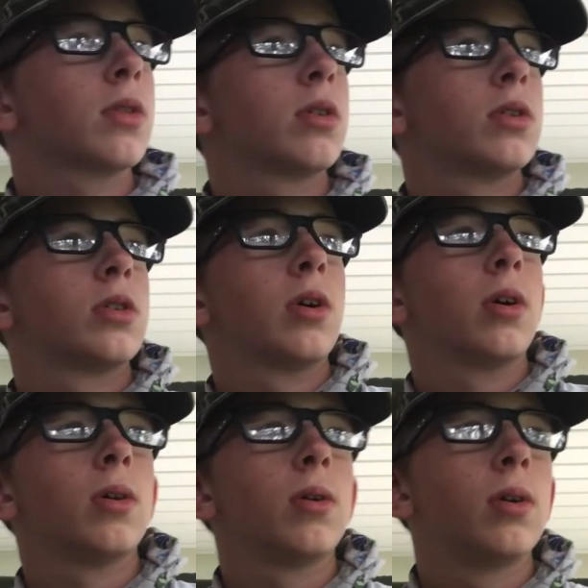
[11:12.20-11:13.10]

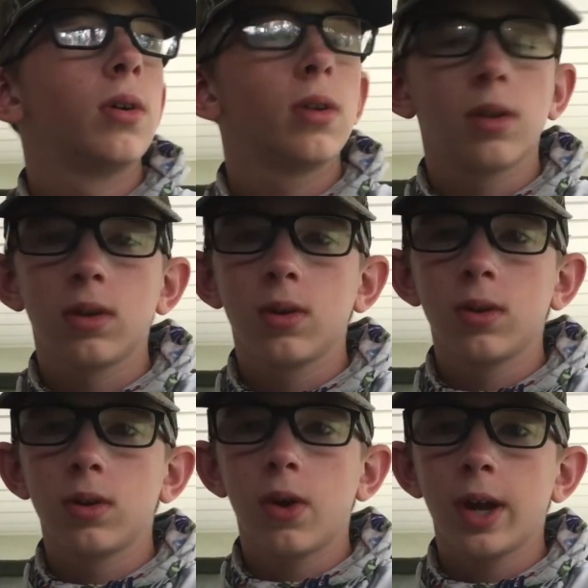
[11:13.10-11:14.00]
So,
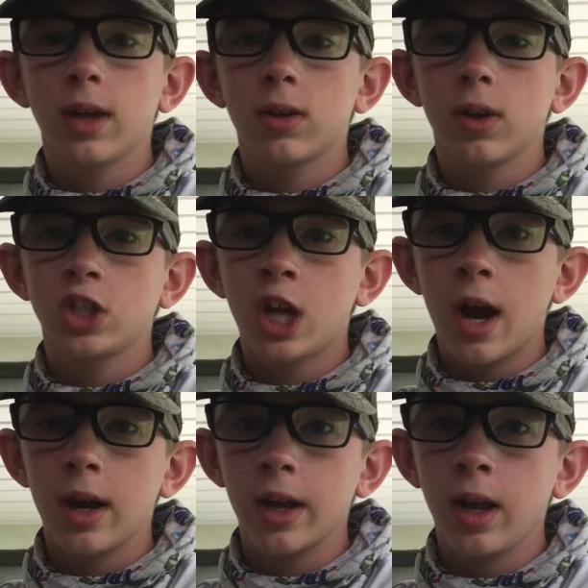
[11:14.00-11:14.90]
to donate to a
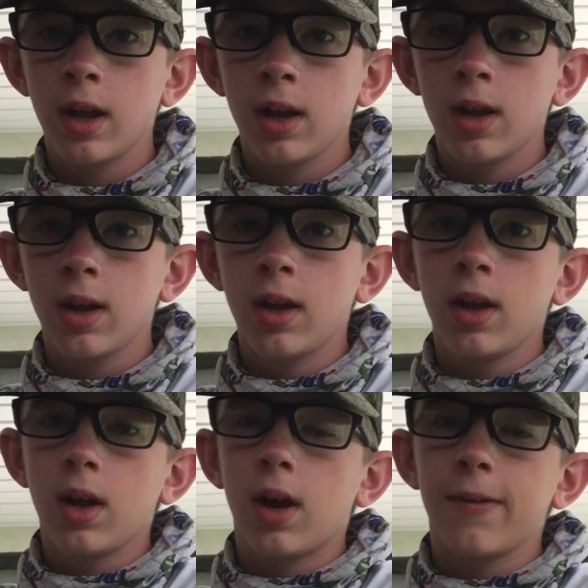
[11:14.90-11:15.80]
charity
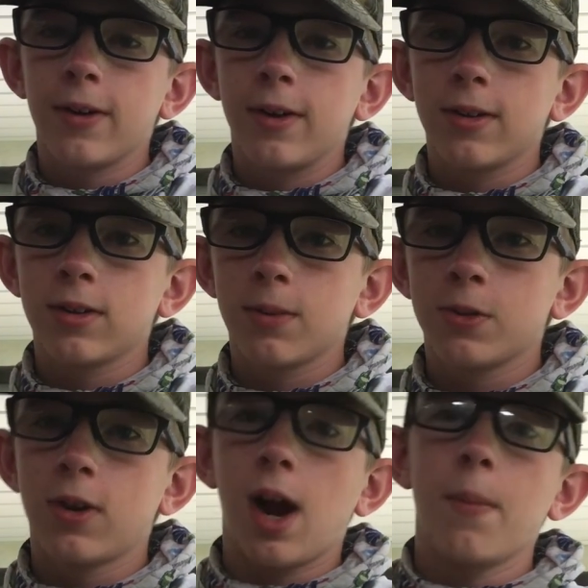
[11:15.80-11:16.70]
of a
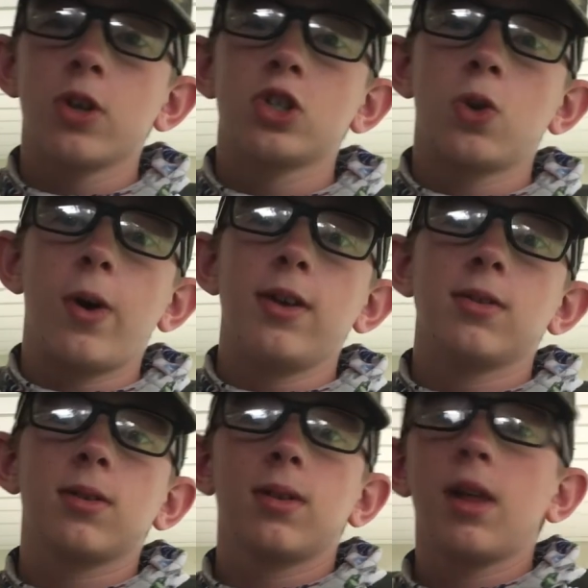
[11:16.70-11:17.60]
subscriber's
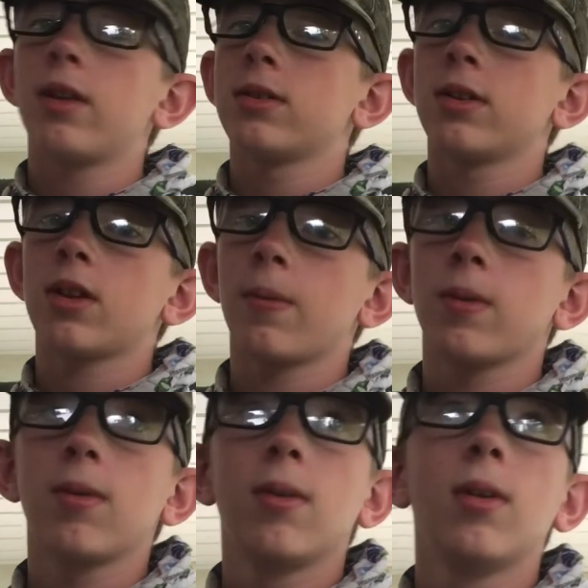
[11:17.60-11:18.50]
choice. That's a
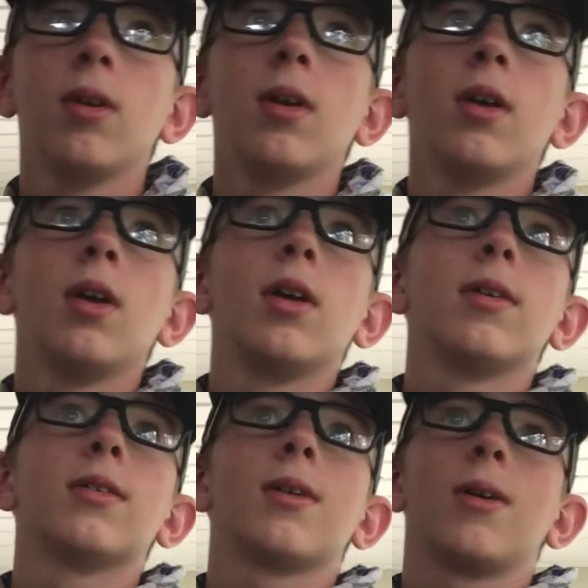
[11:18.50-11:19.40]

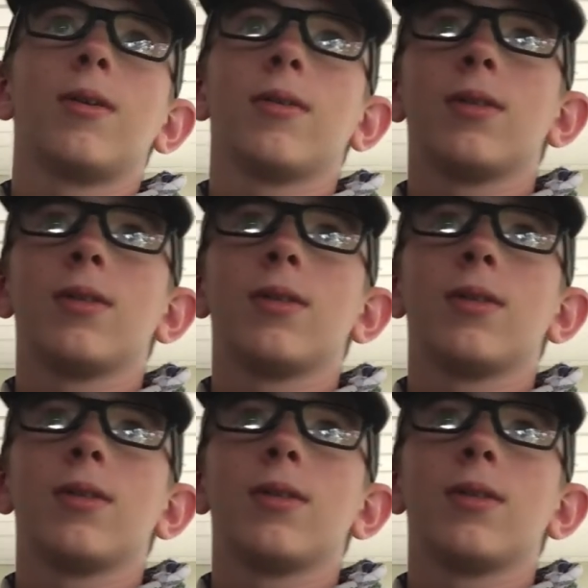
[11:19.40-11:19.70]
so